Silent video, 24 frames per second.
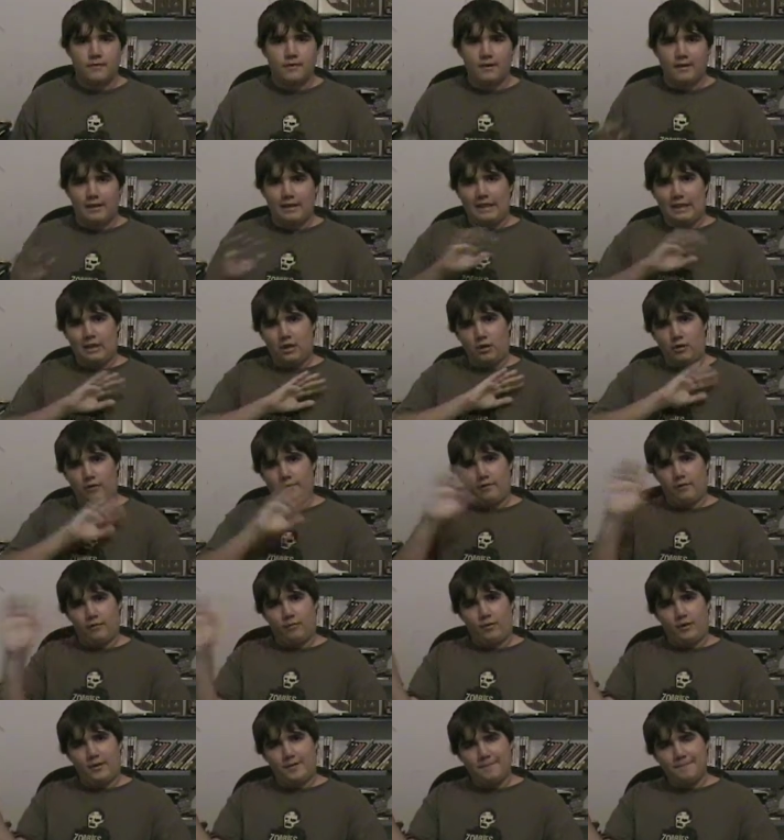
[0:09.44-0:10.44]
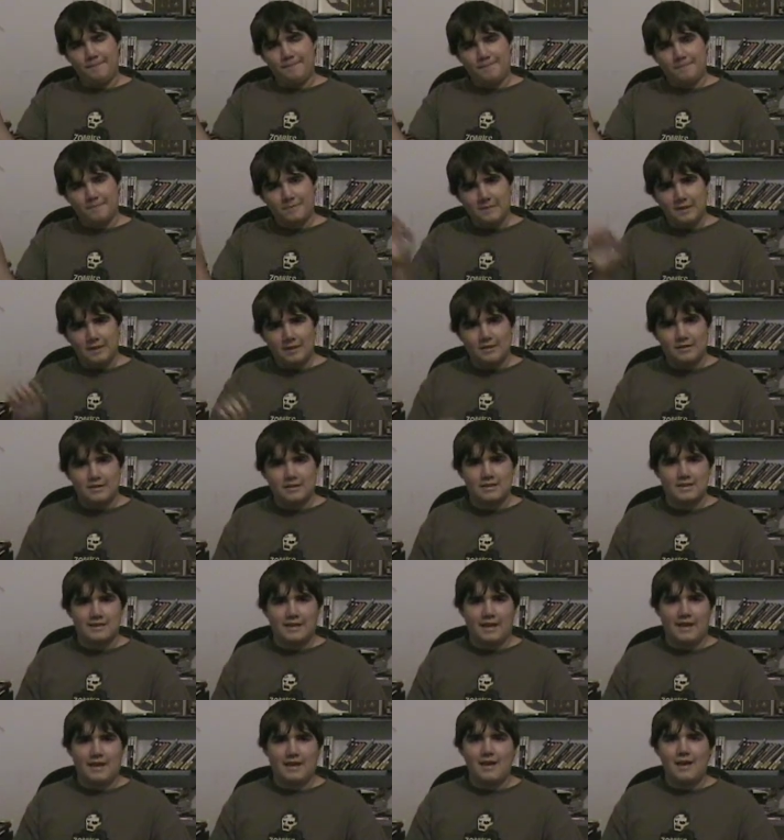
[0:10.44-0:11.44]
Hello everyone.
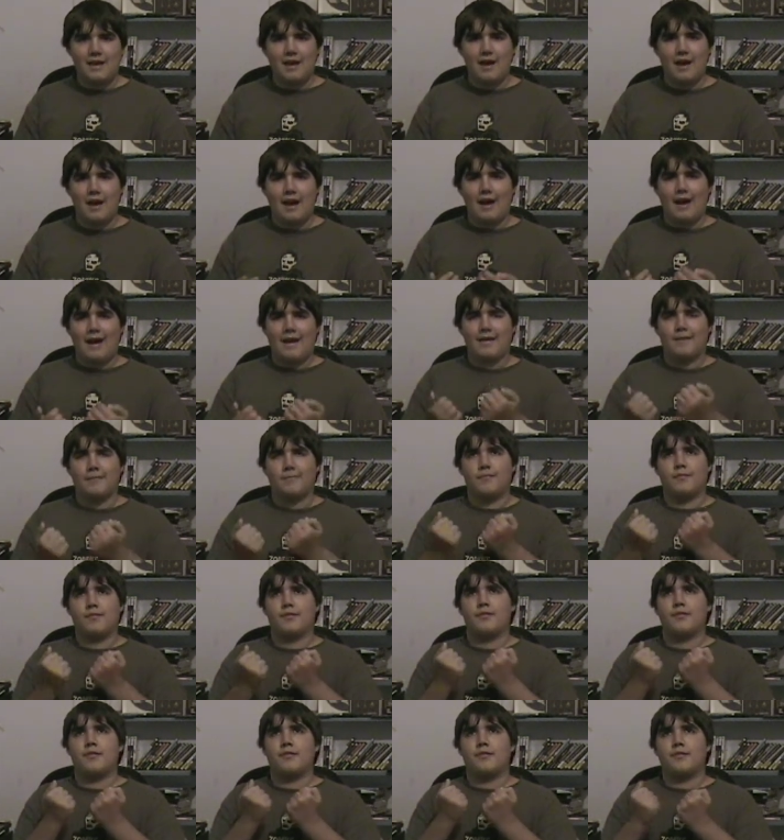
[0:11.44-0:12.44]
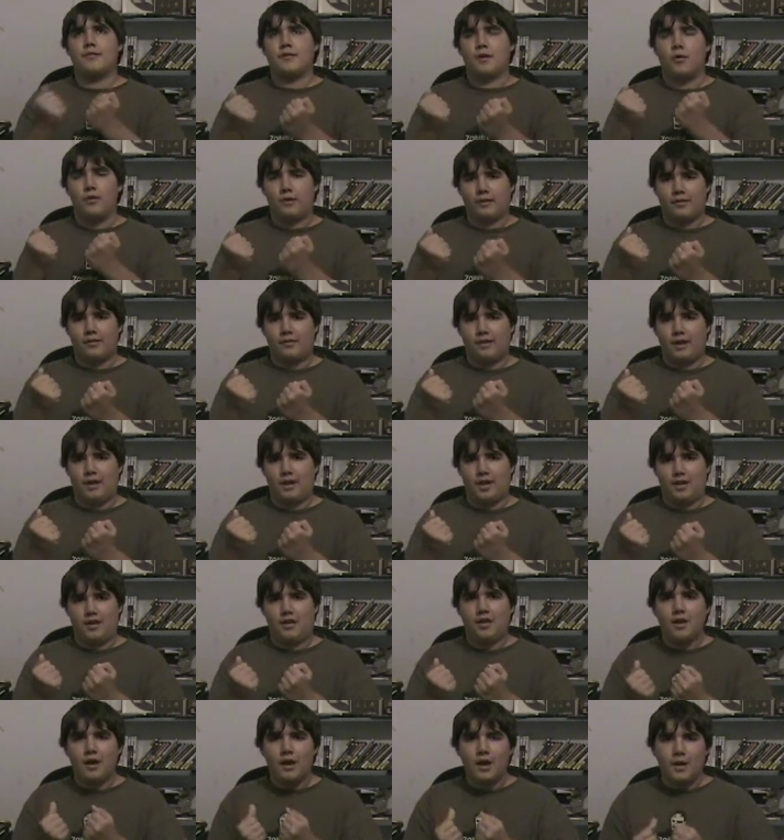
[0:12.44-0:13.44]
Today I am so
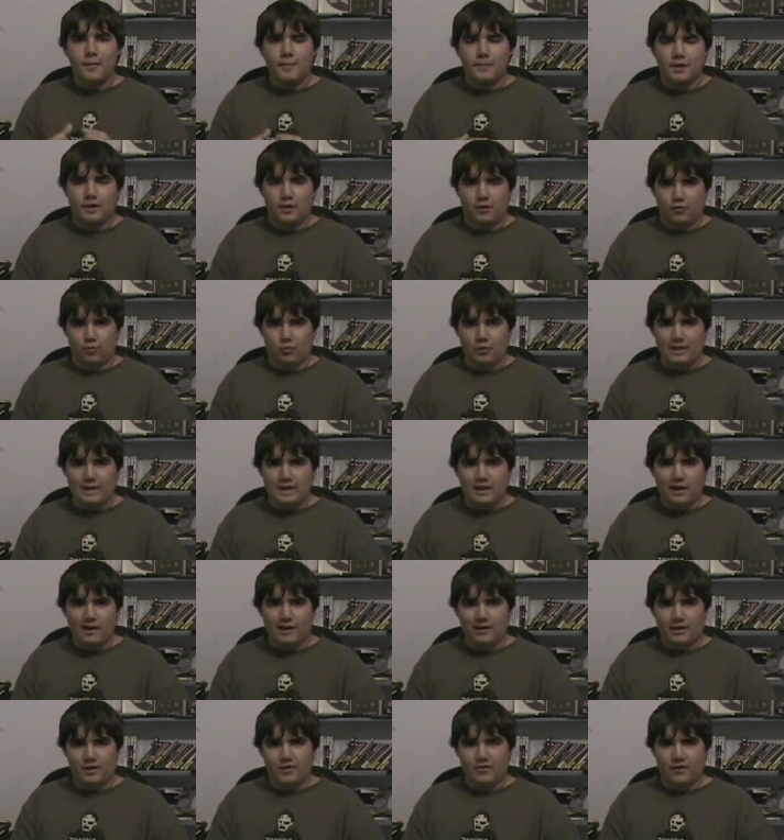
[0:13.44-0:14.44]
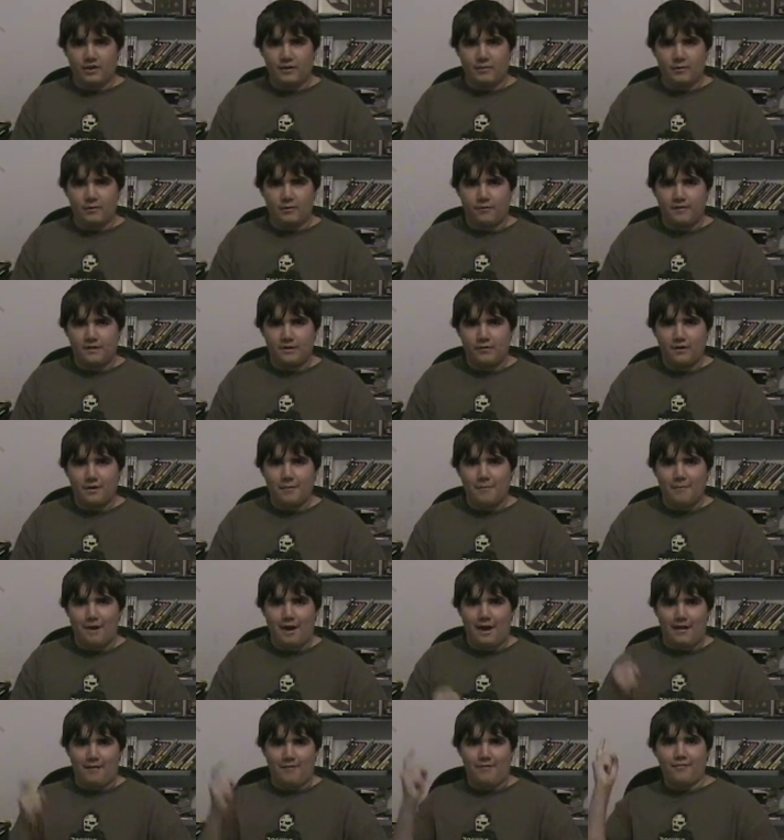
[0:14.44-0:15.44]
excited because we are going to be reviewing
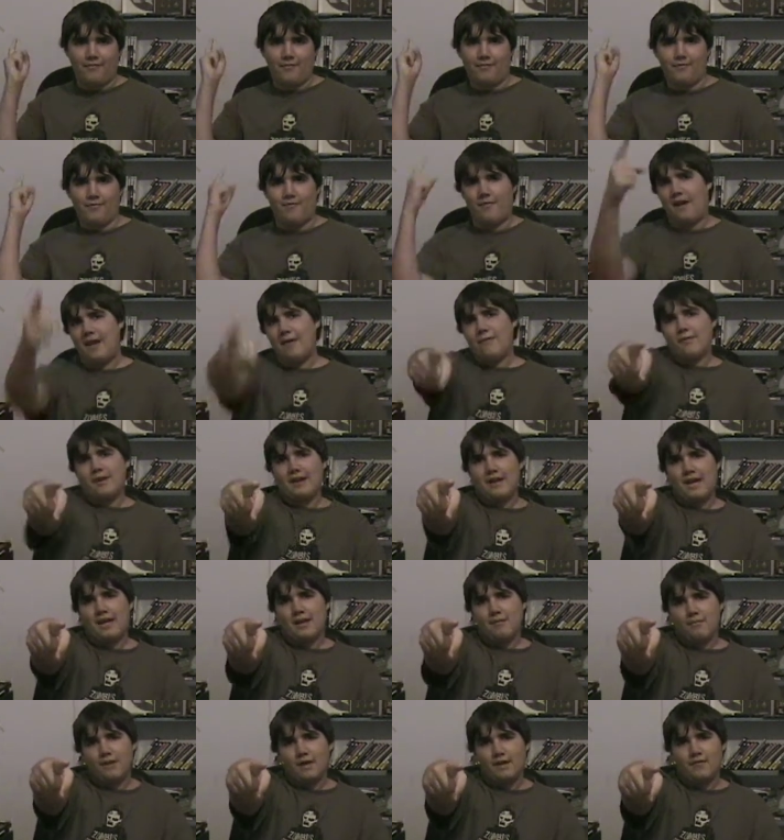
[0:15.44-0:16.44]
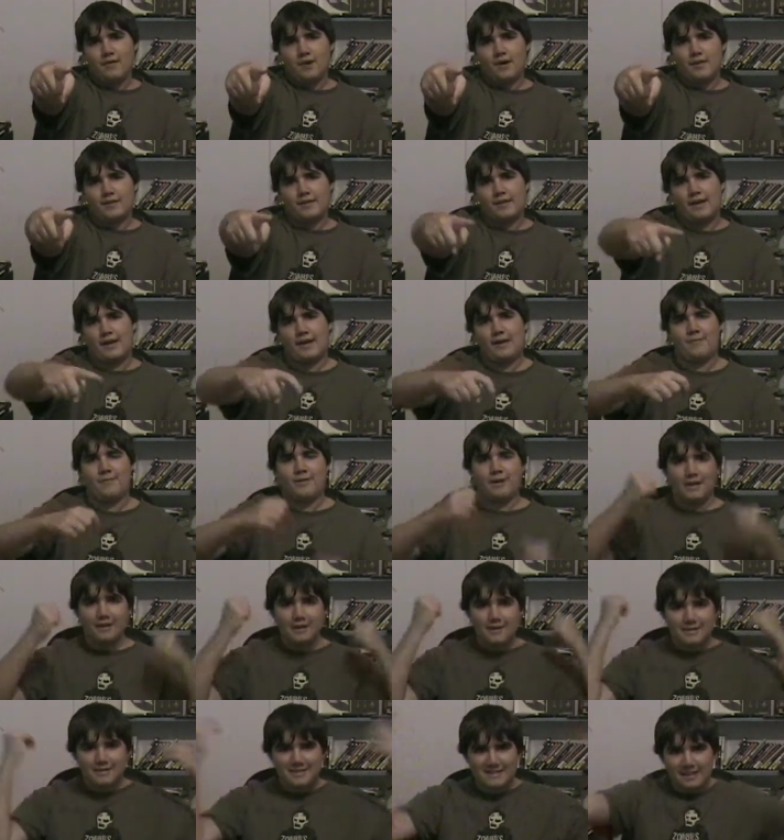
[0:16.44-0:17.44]
my favorite anime of all
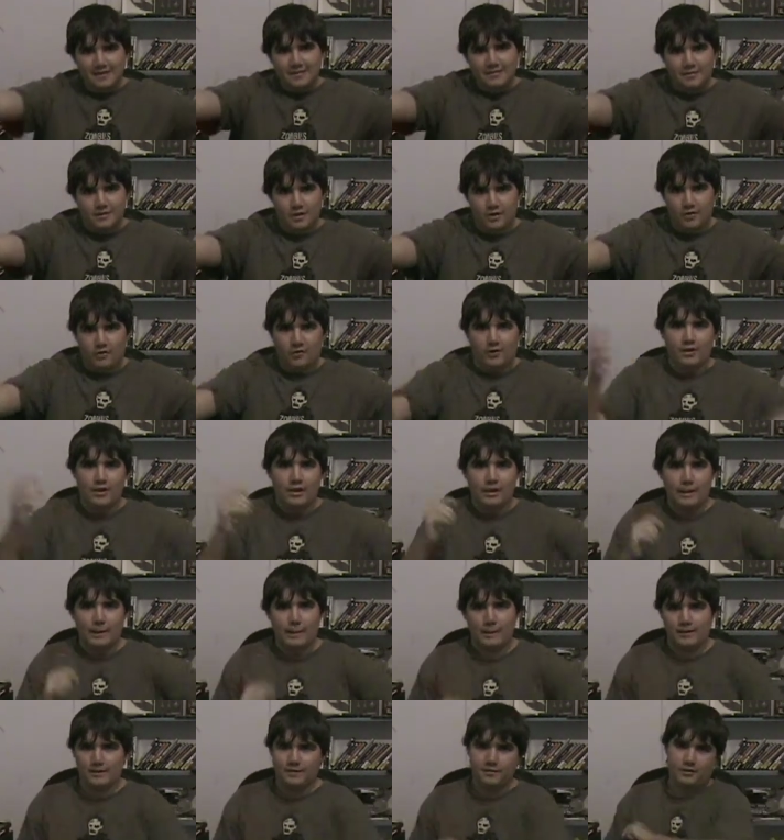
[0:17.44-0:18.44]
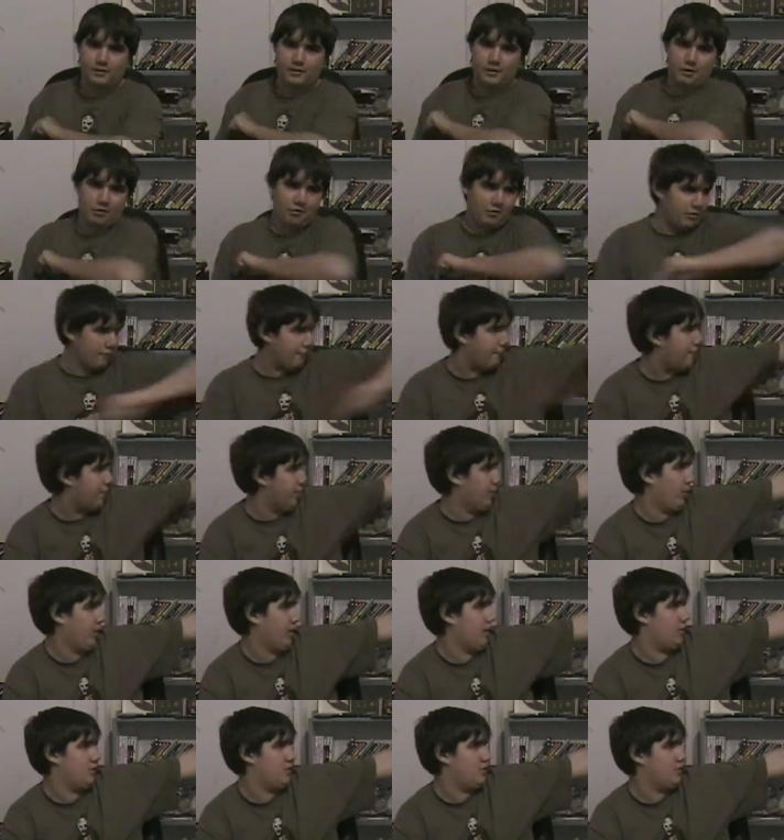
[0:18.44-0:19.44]
time, Death Note. Let's go to the
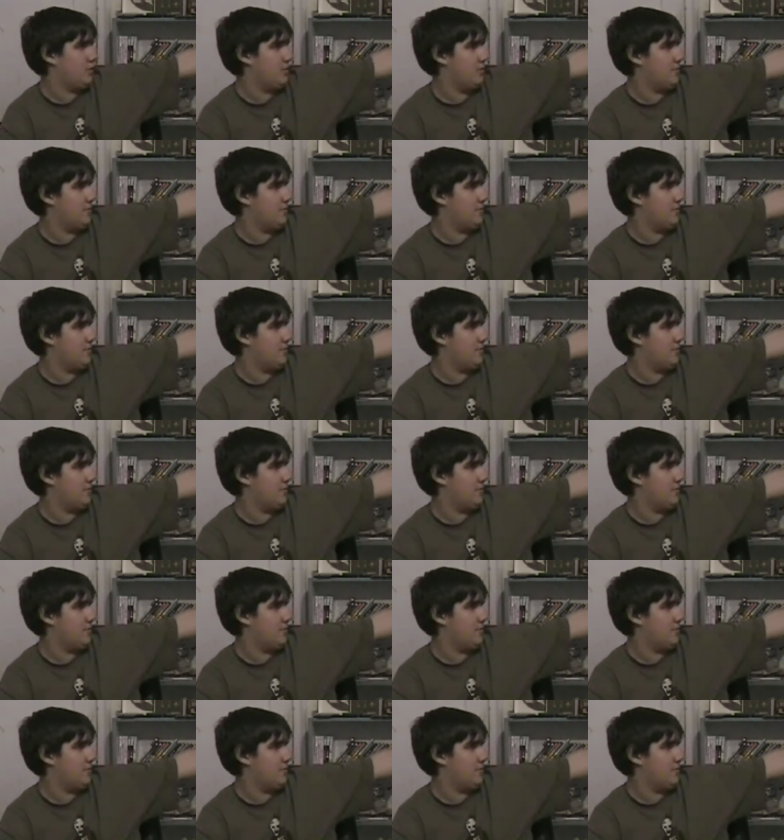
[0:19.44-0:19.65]
footage.